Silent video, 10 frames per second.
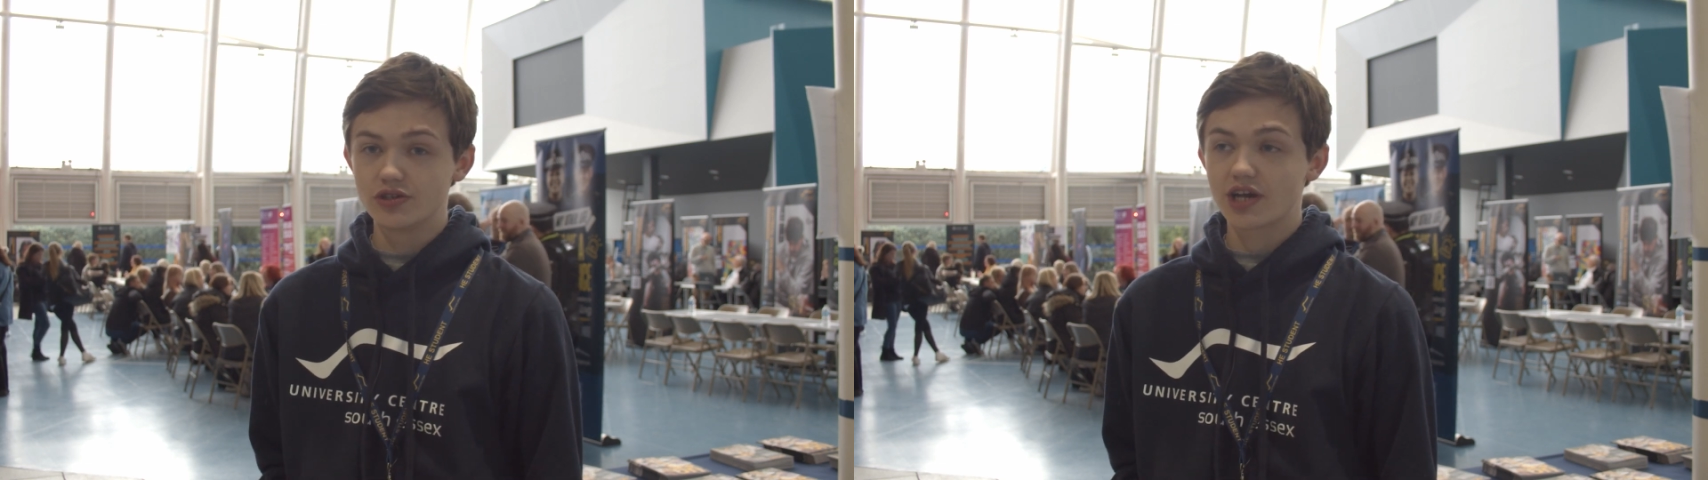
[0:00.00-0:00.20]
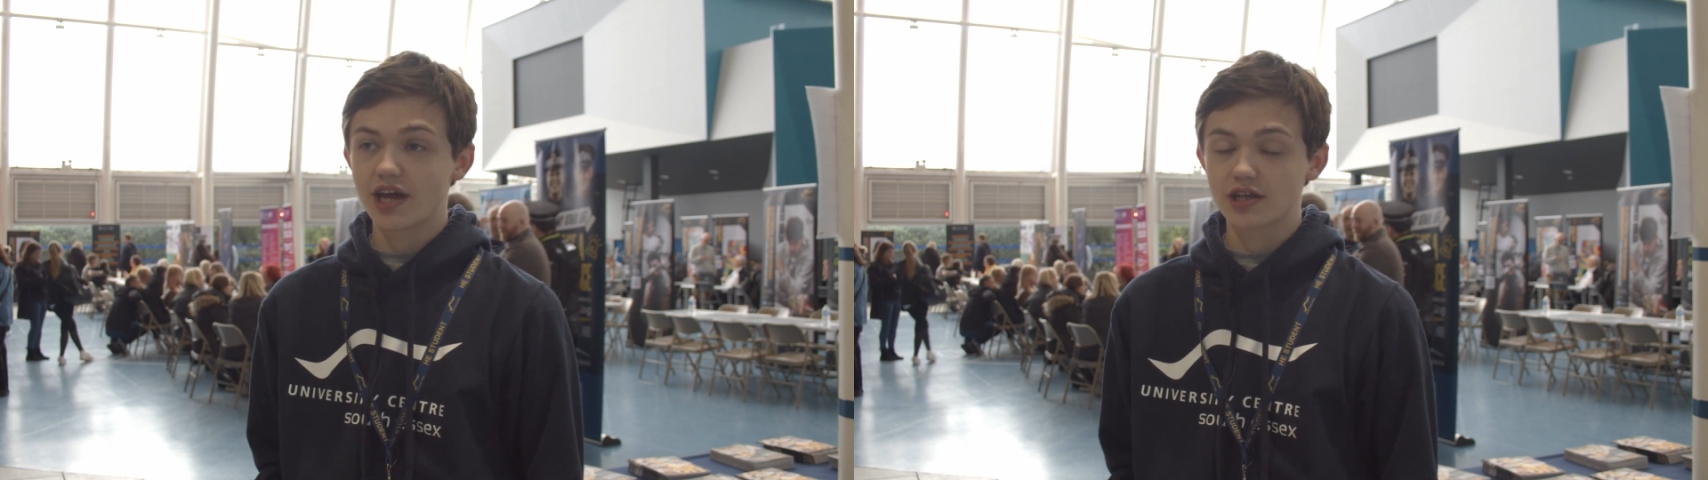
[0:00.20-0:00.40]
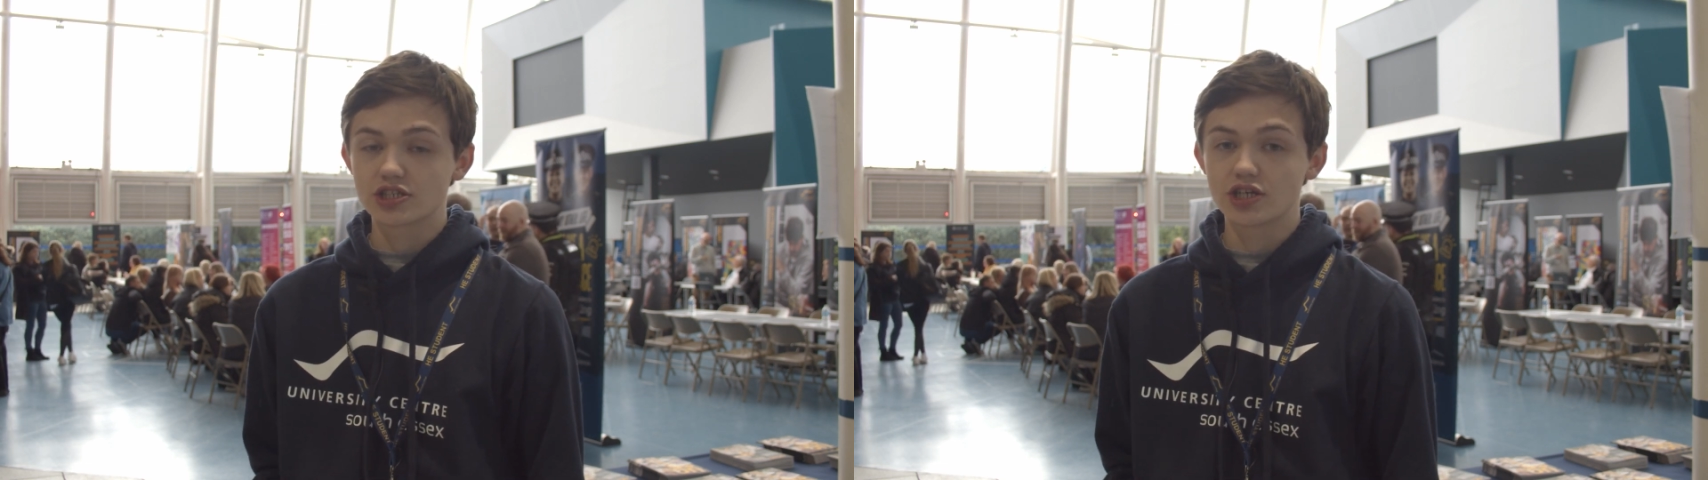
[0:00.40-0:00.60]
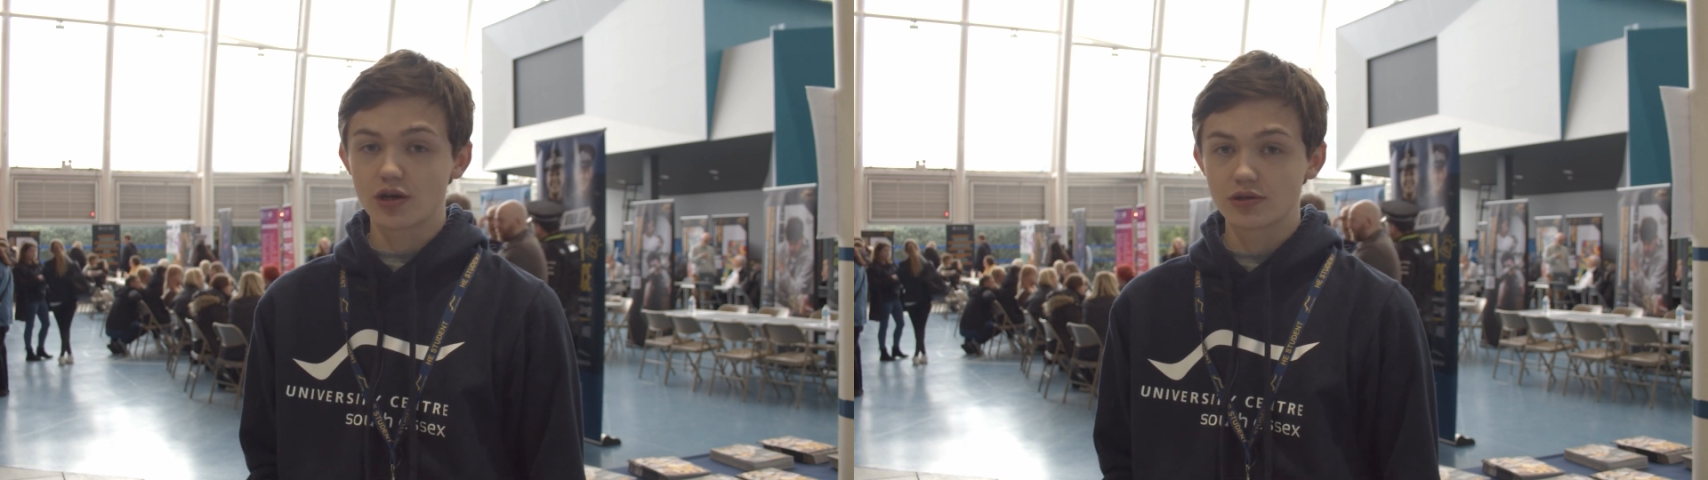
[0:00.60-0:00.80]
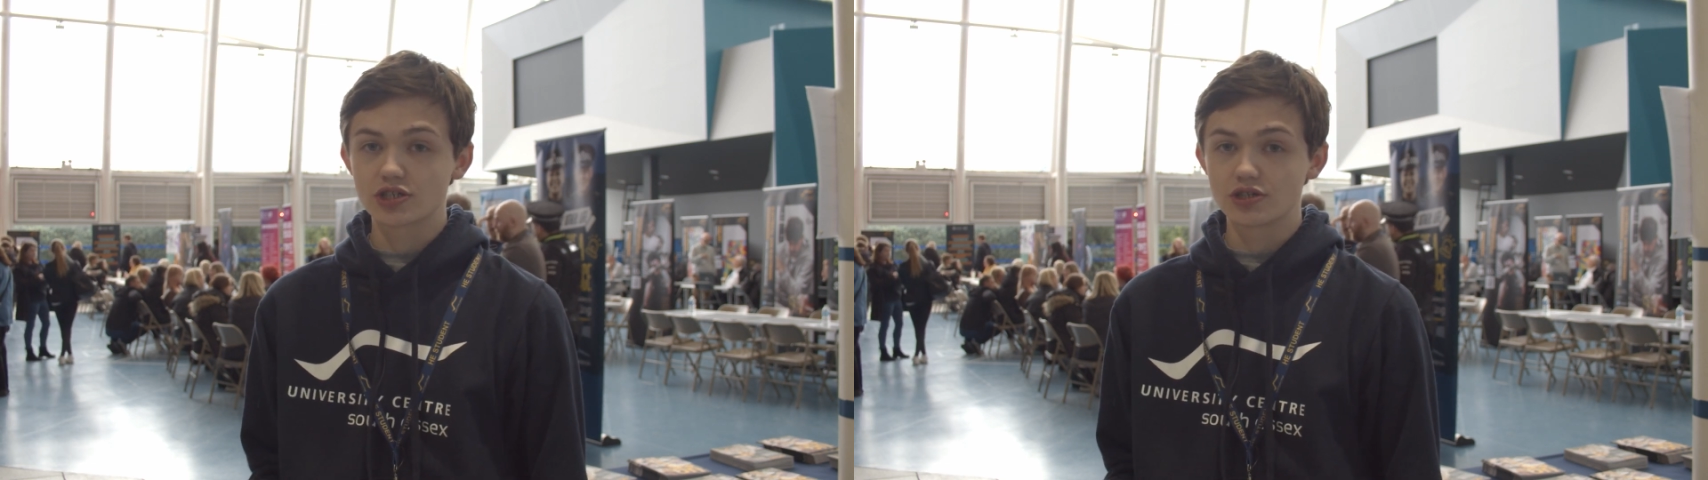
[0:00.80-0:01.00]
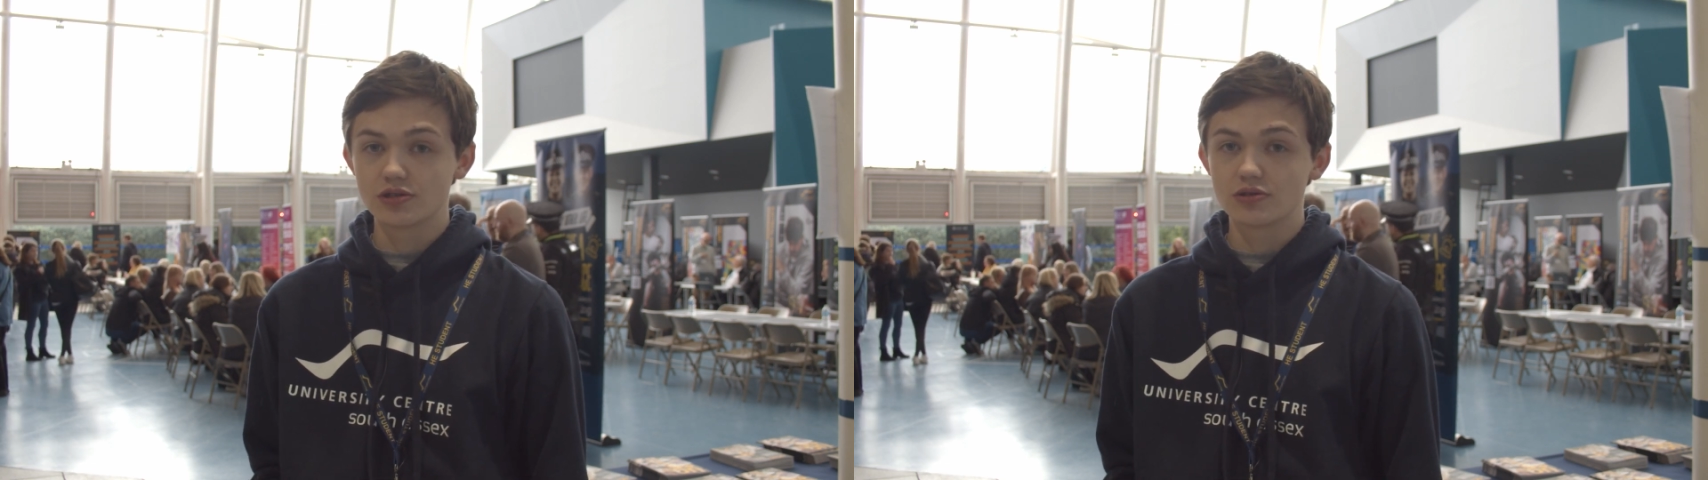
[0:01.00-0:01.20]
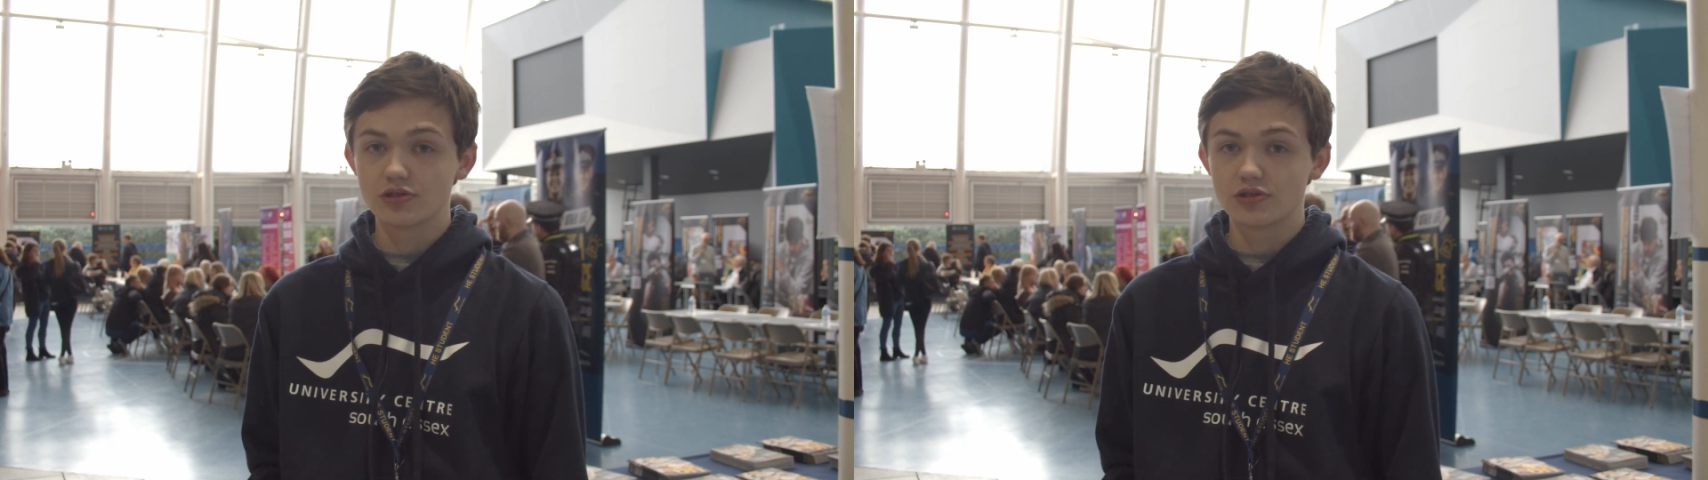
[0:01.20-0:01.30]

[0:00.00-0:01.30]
you can actually go to